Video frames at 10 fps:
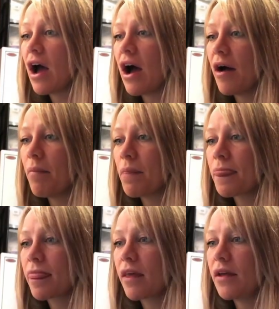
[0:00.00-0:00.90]

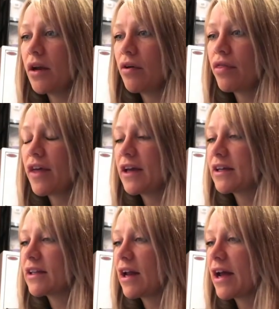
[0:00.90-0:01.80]
You know,
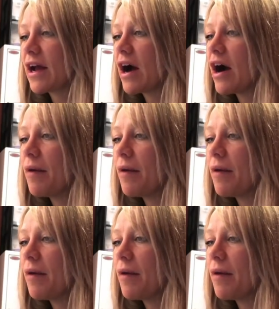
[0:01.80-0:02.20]
things like